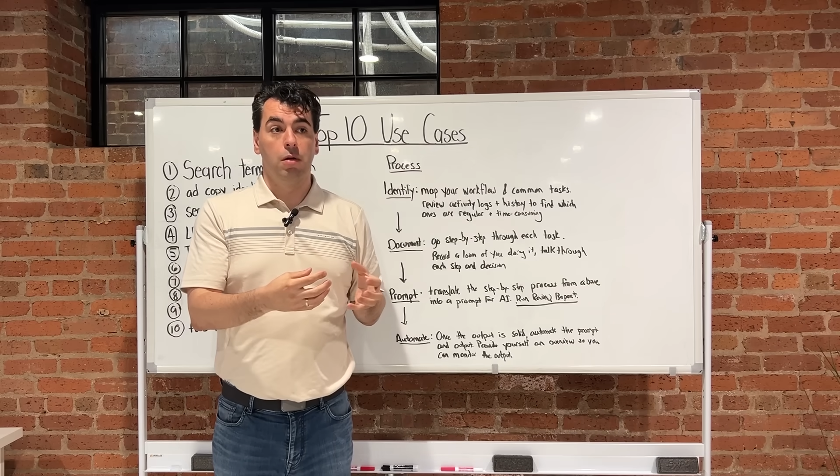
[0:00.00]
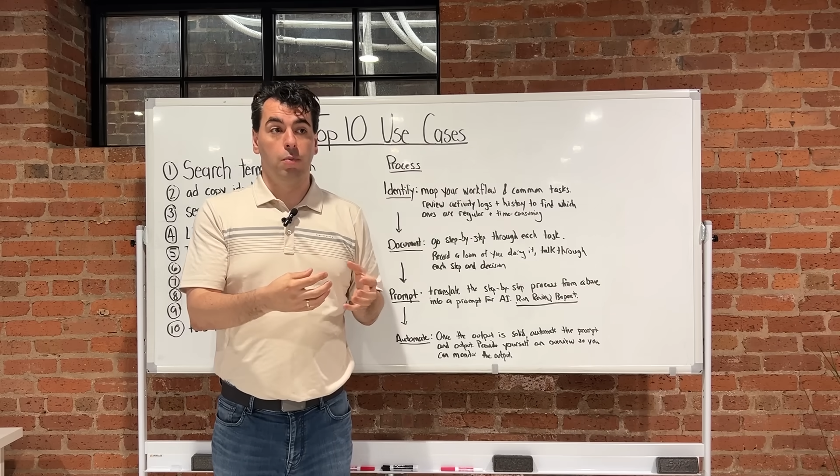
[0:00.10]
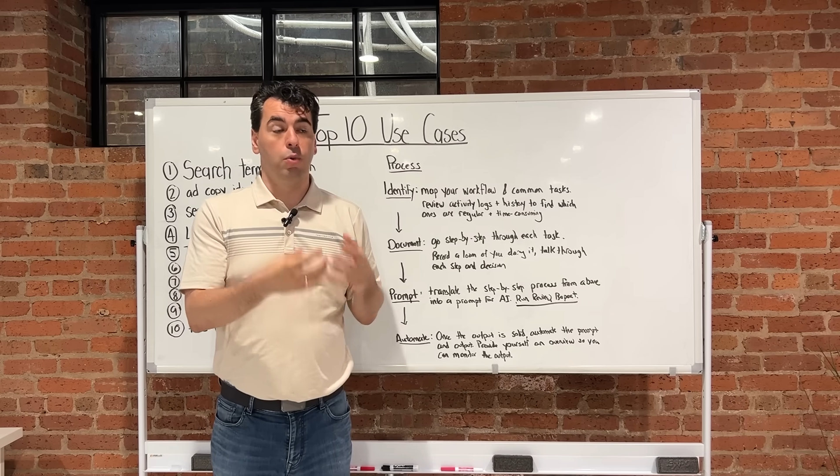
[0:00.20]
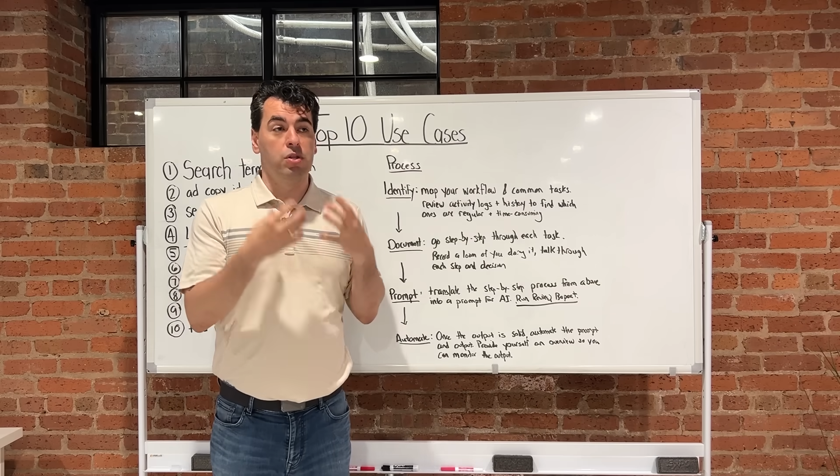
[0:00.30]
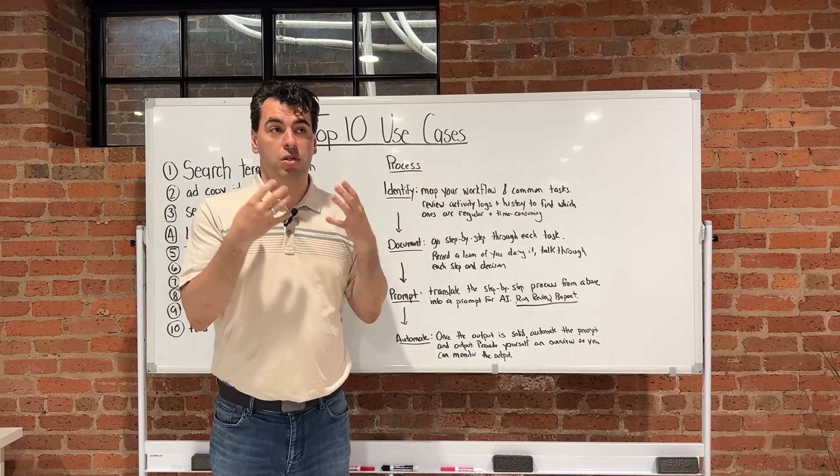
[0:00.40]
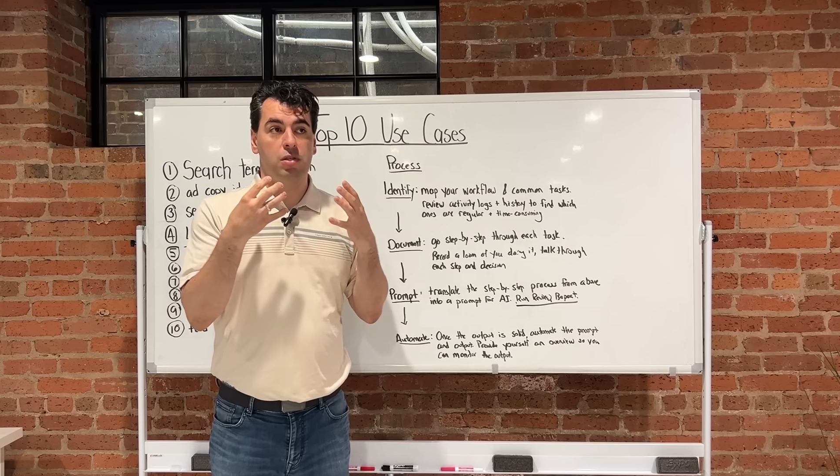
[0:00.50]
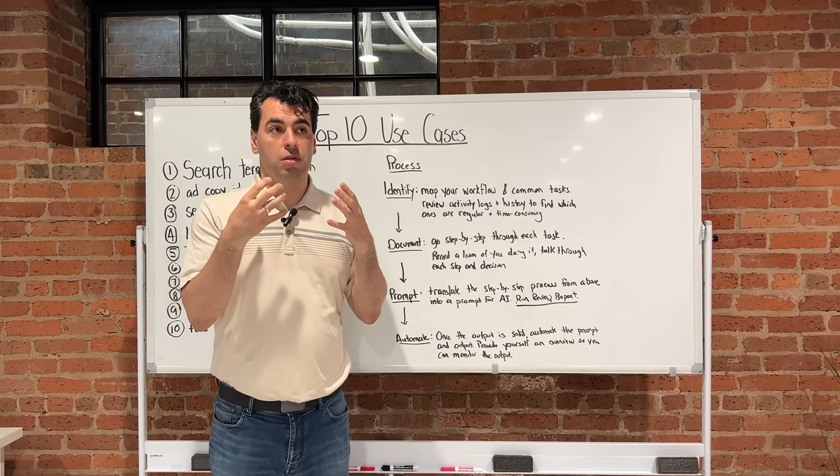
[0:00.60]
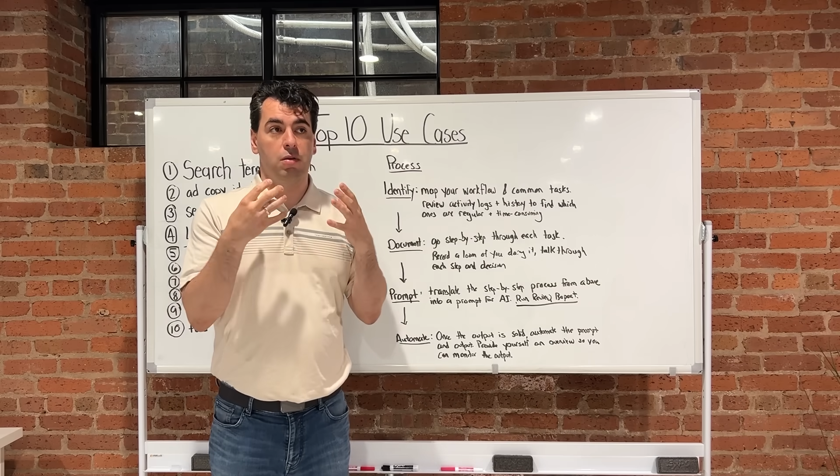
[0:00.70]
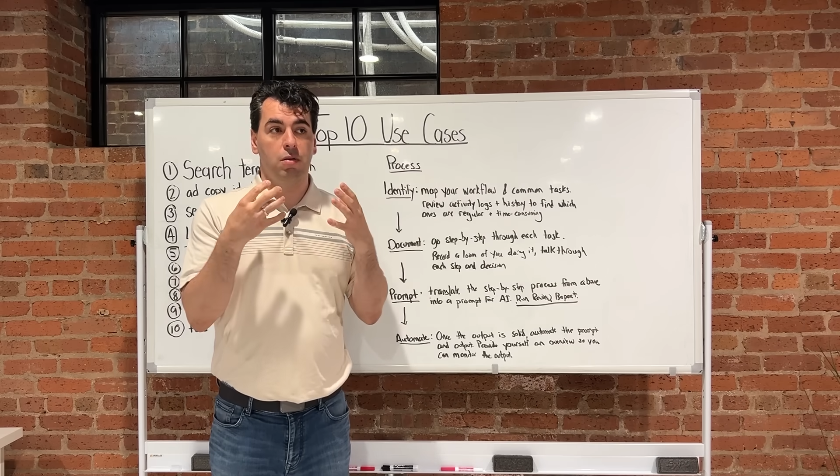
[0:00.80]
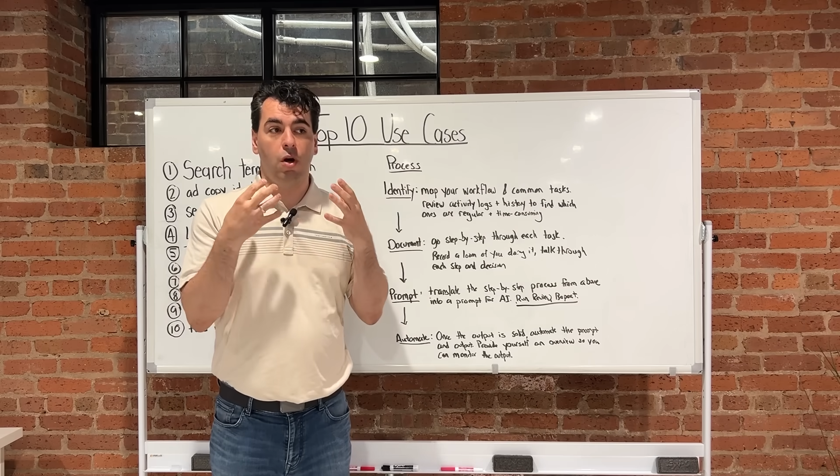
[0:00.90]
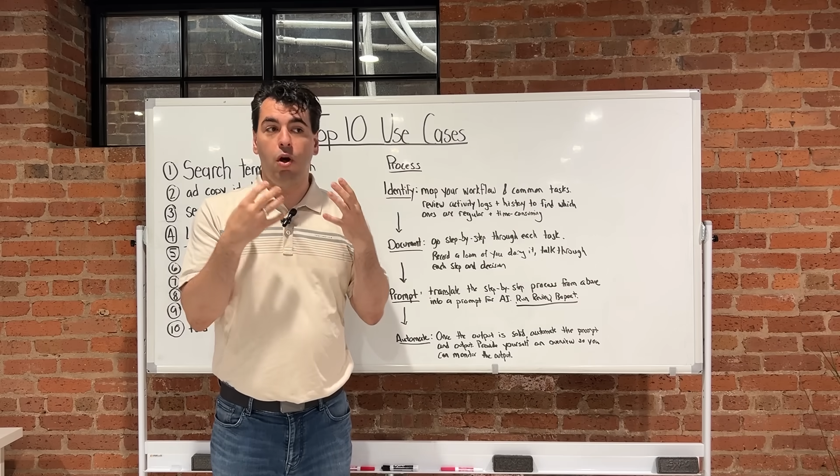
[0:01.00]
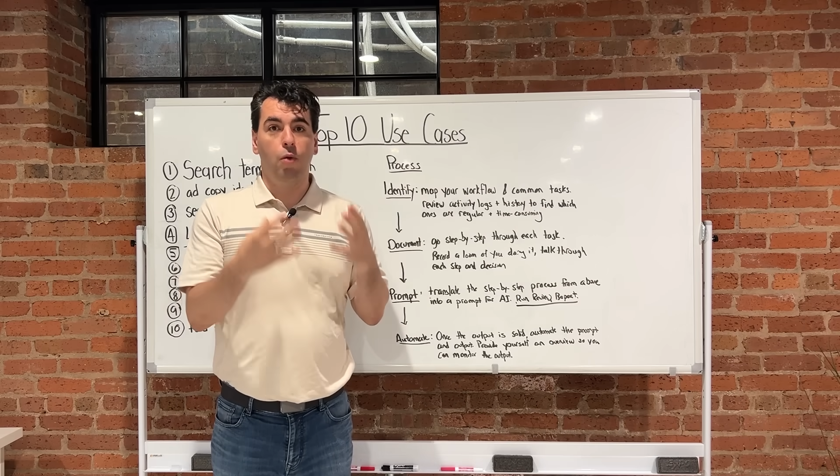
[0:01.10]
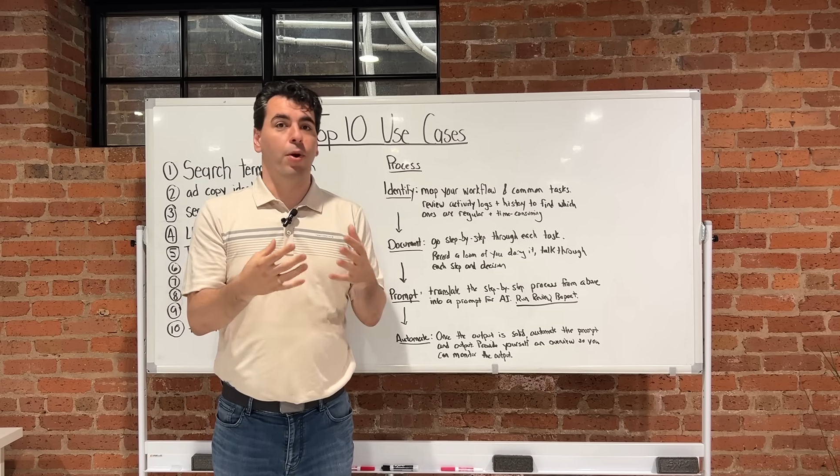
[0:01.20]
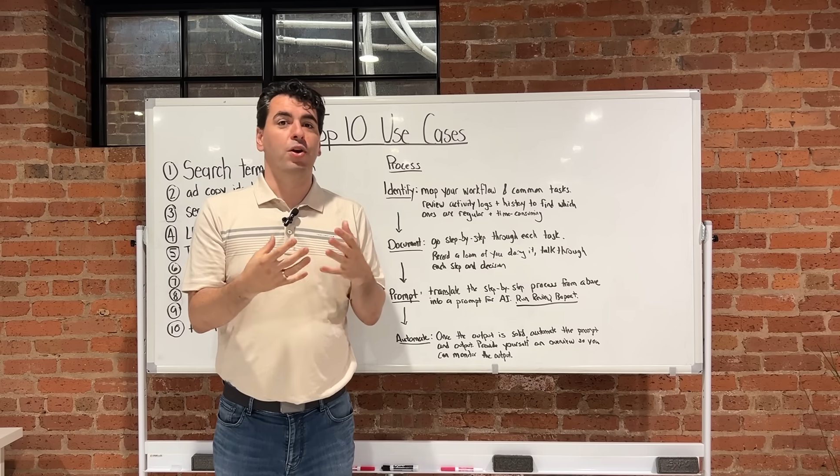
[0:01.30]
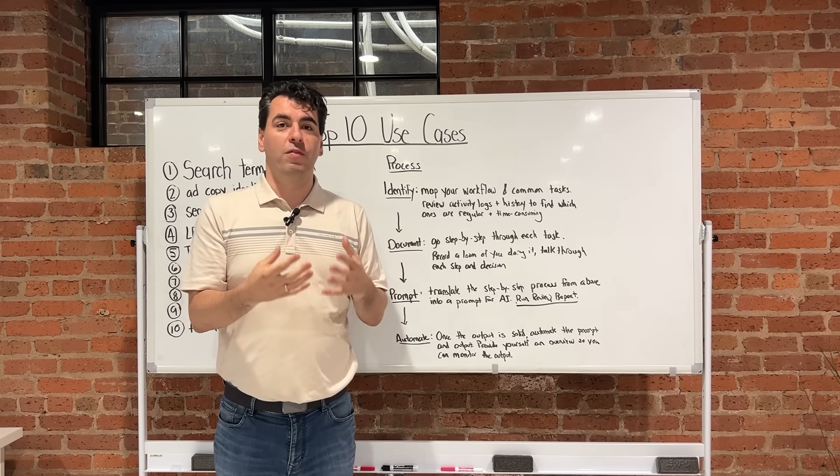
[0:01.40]
which is the
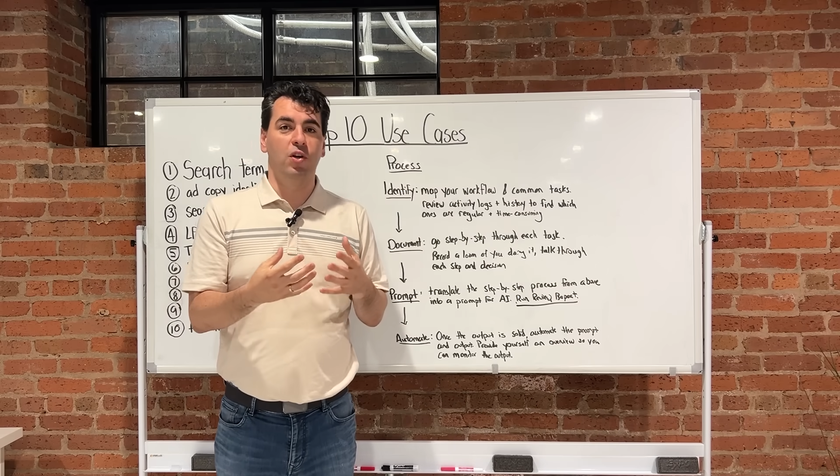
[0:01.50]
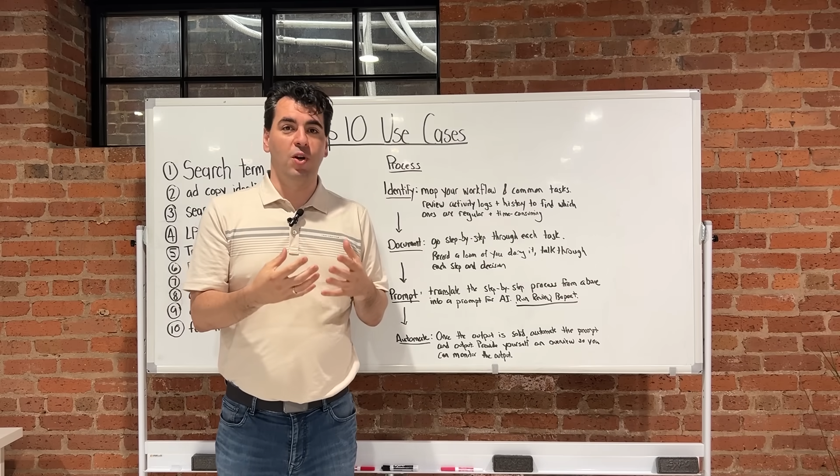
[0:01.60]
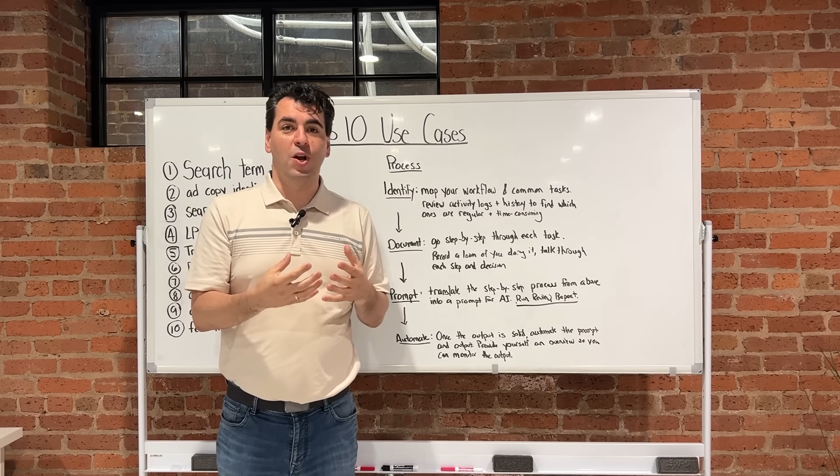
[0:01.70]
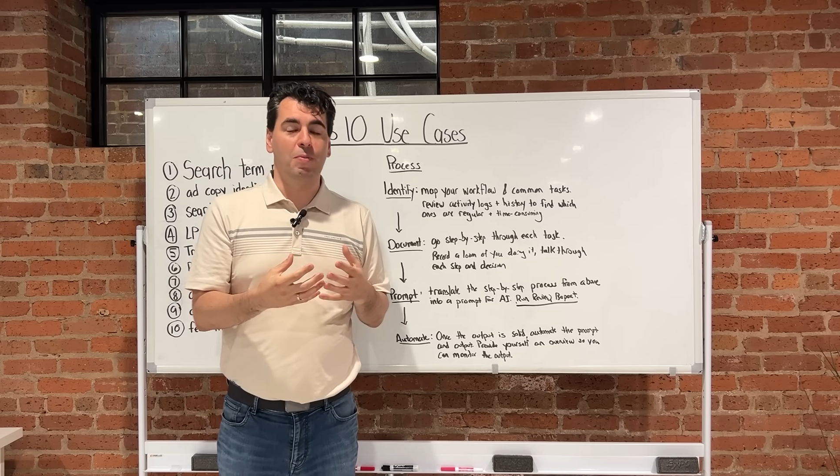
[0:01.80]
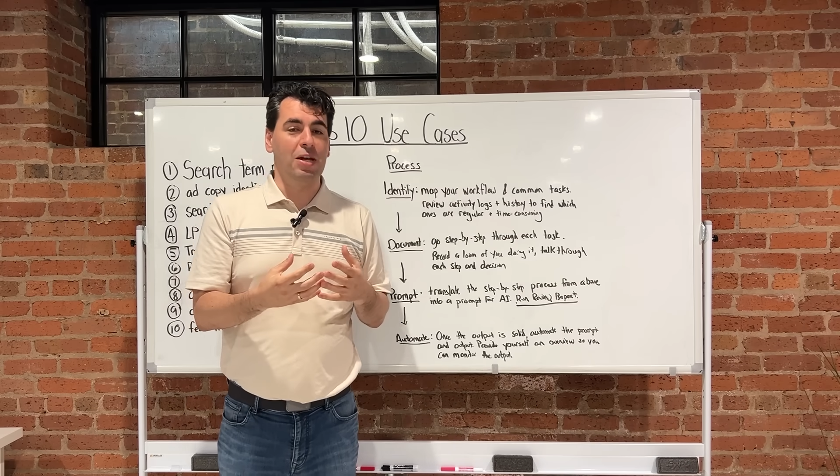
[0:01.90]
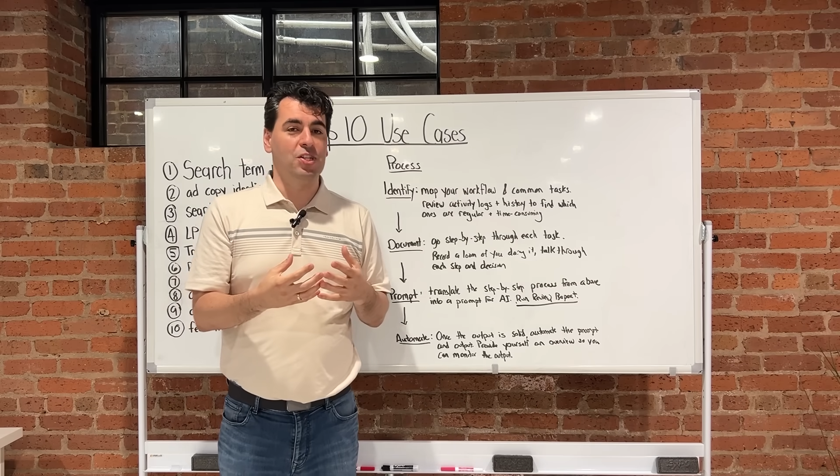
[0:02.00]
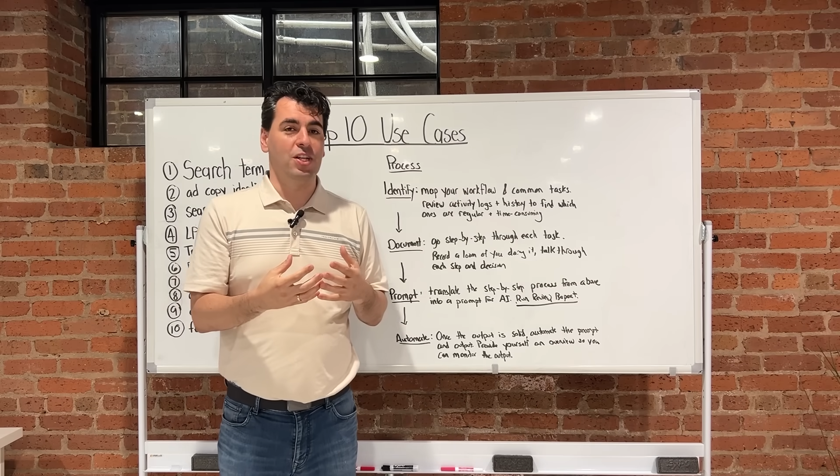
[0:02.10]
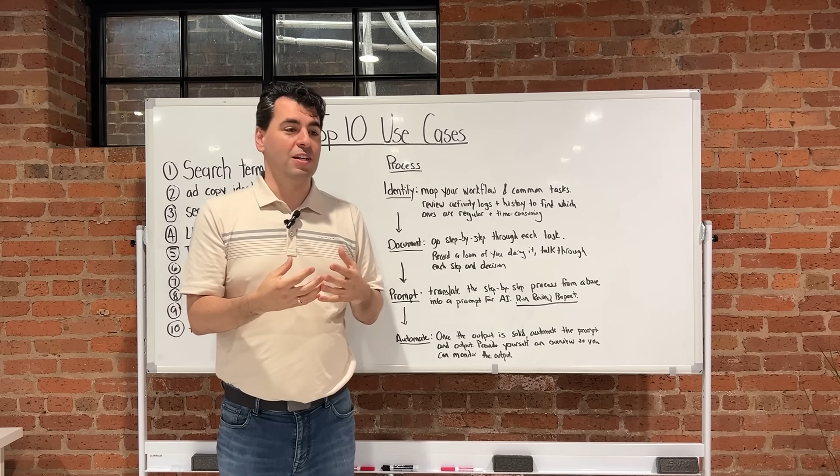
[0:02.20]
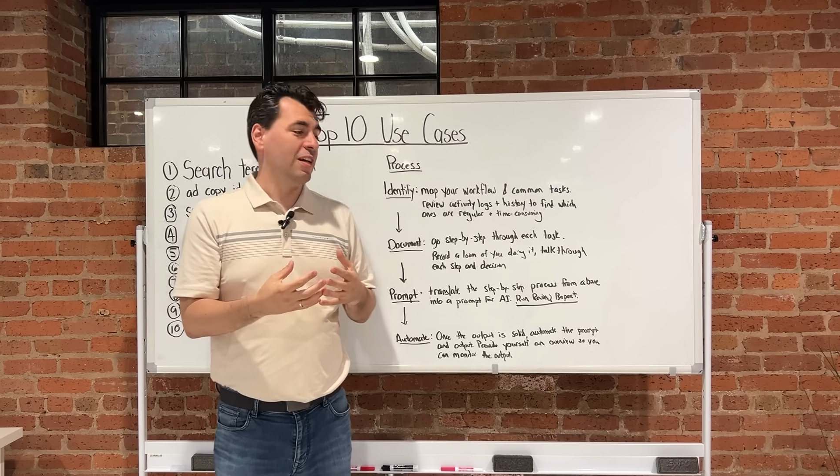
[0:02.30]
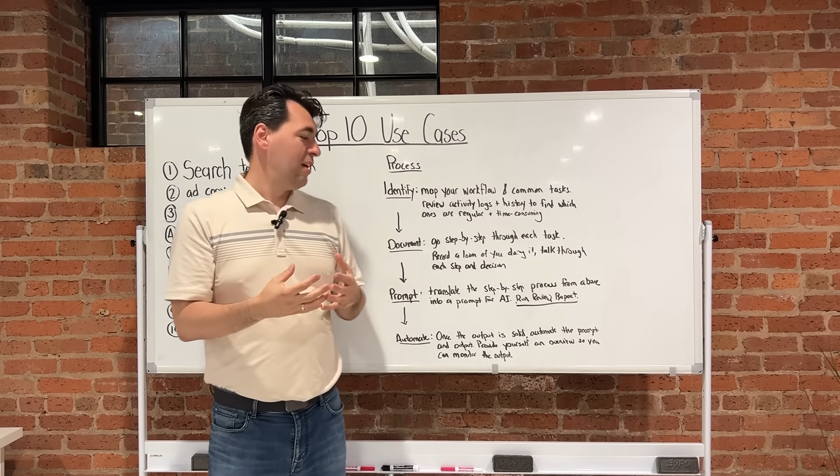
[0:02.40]
hallmark of a good automation